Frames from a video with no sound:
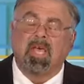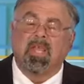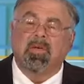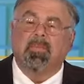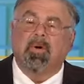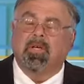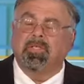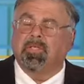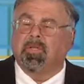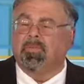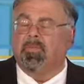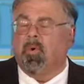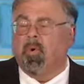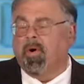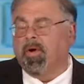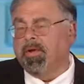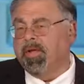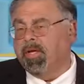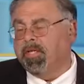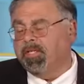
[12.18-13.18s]
The most
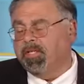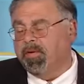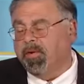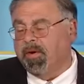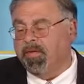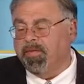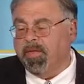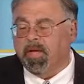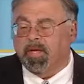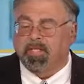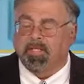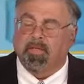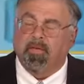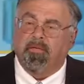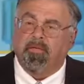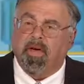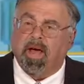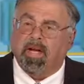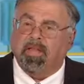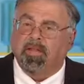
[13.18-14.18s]
important issue, I think, is the
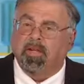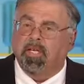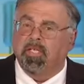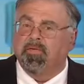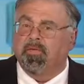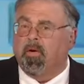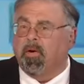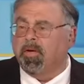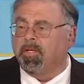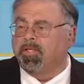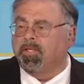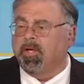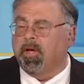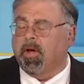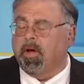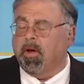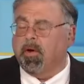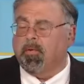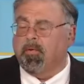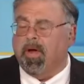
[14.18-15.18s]
fact that he's focusing
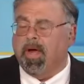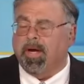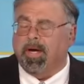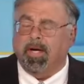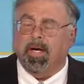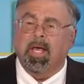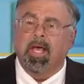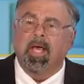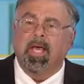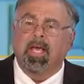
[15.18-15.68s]
on credit.